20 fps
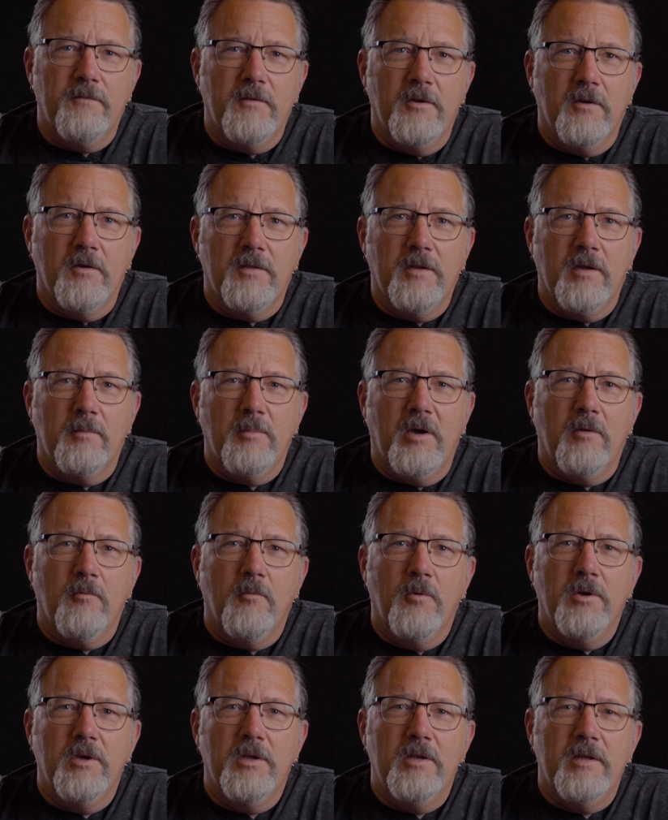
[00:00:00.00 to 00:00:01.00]
if you know anything about
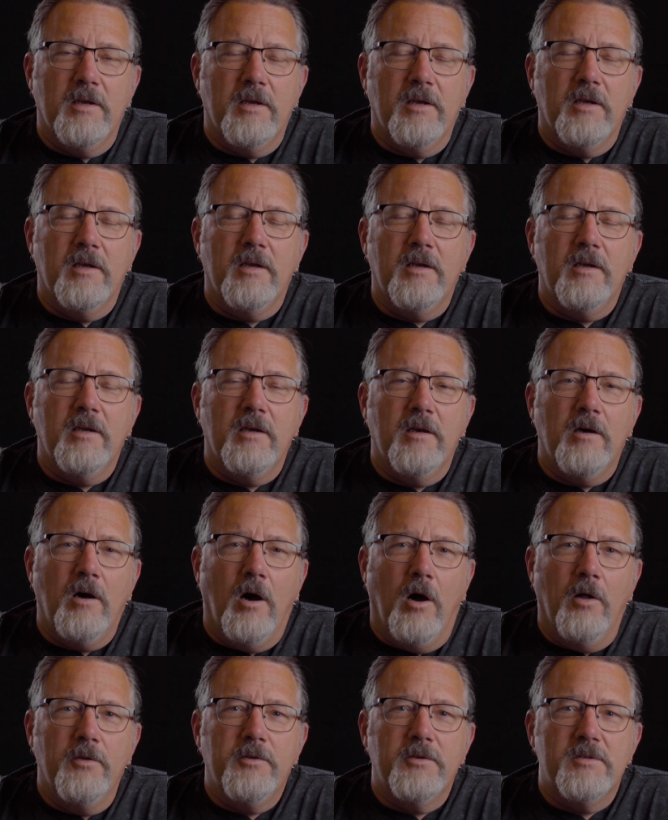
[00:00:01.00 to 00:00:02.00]
wood,
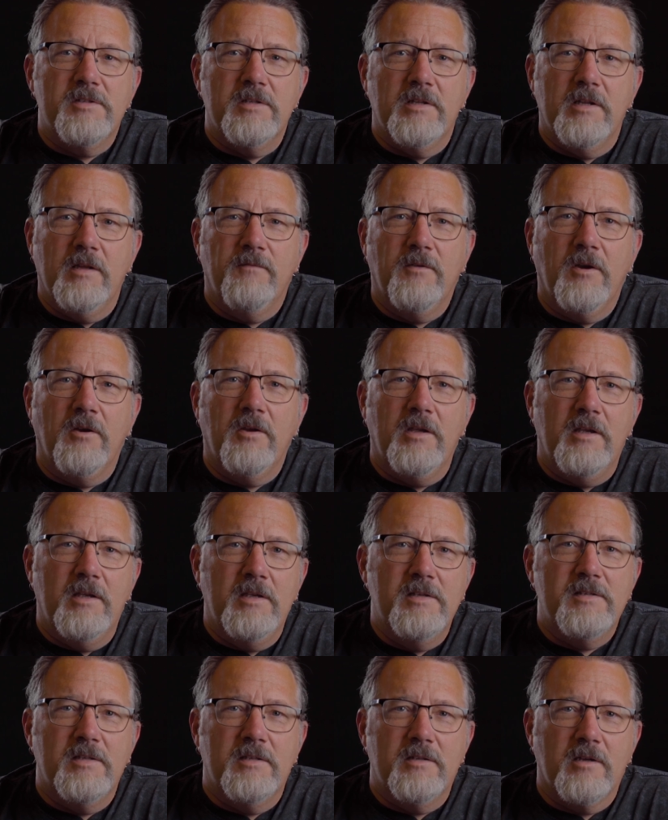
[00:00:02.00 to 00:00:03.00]
alder's very
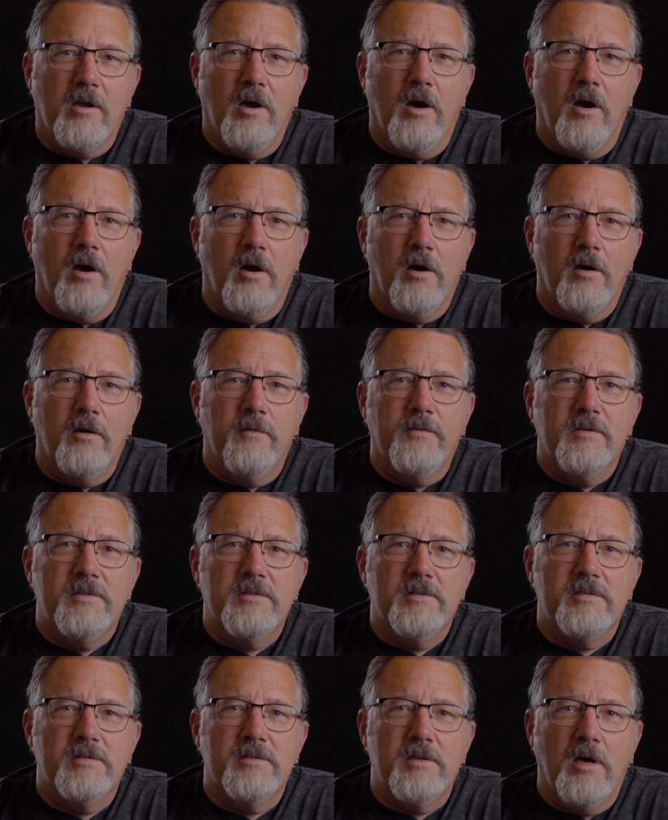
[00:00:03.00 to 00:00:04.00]
easy to carve.
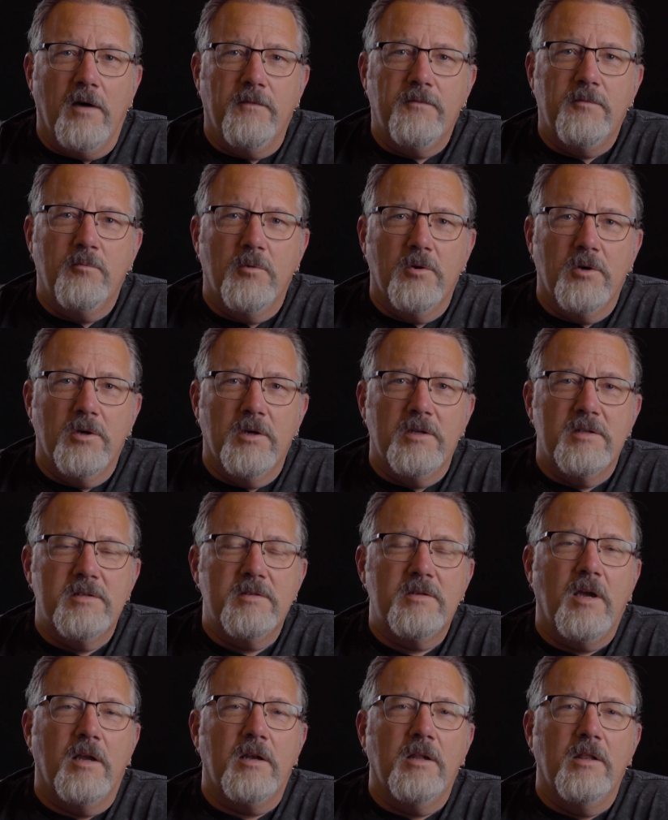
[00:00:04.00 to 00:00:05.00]
It's a soft wood.
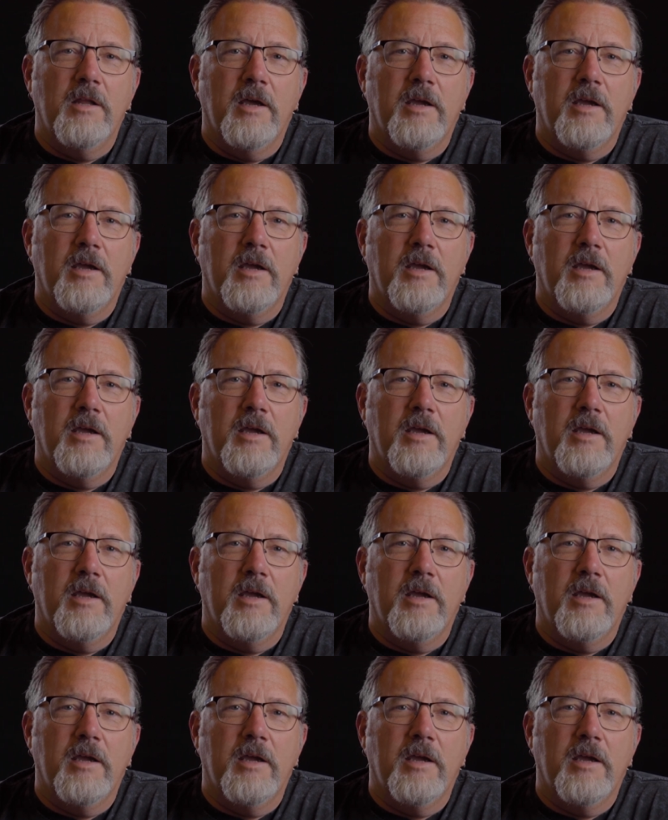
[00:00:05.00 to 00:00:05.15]
It's kind of